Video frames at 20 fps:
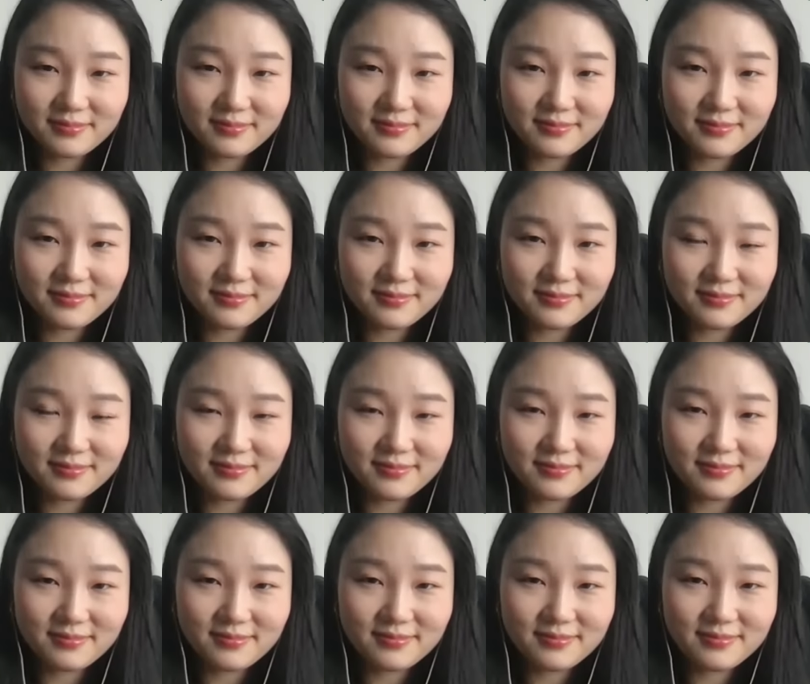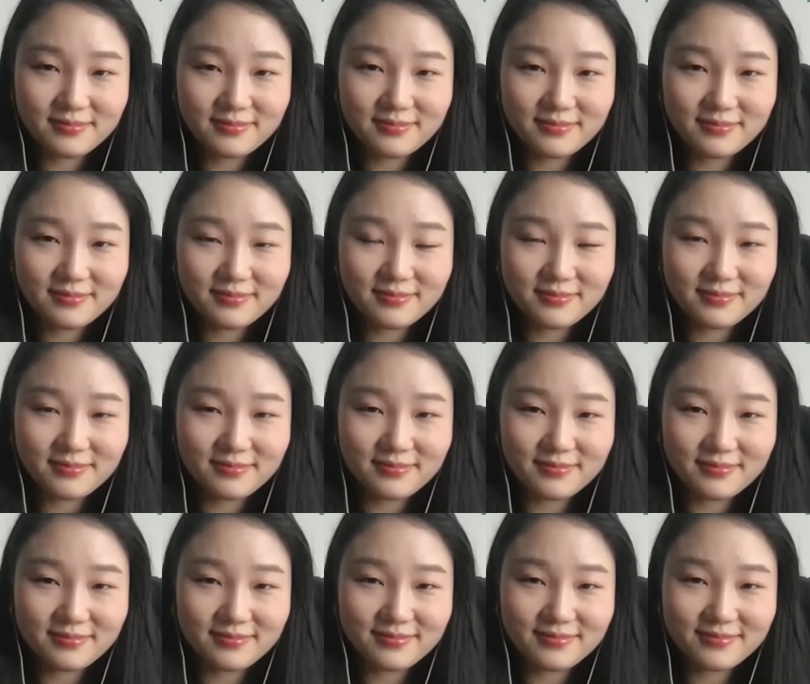
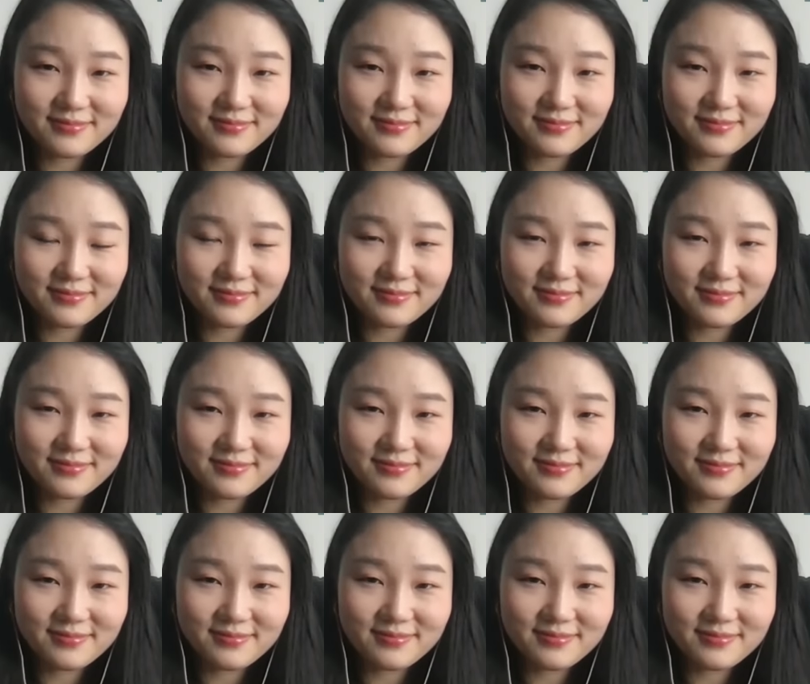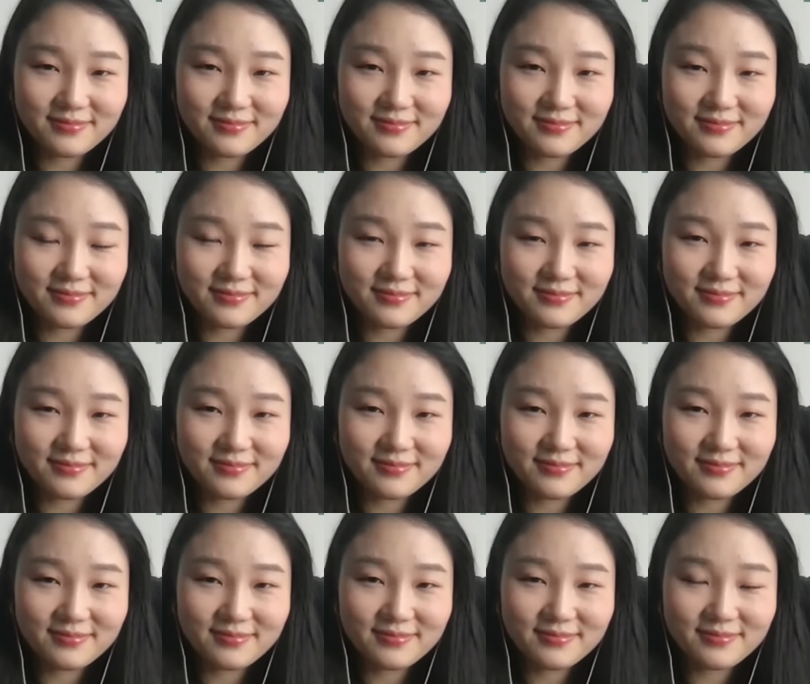
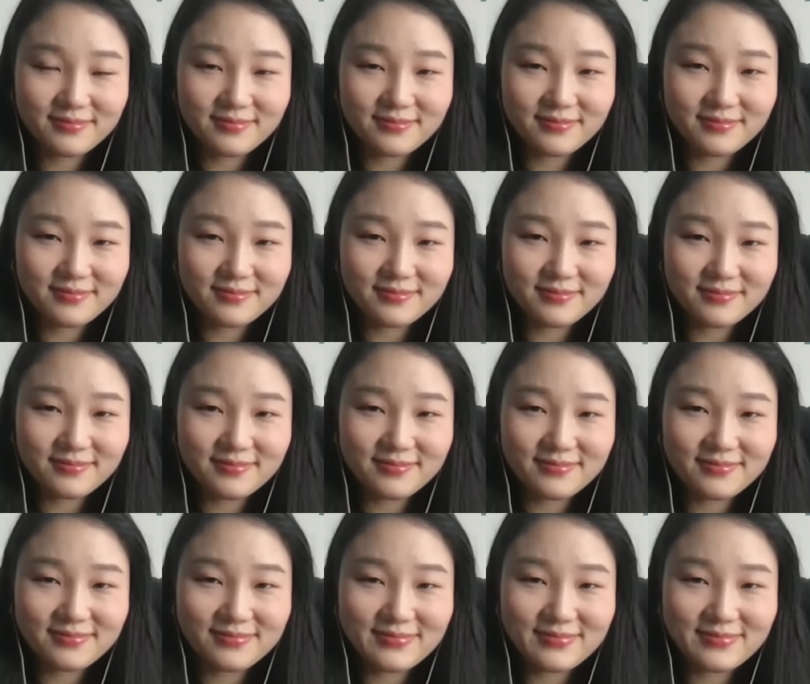[no speech]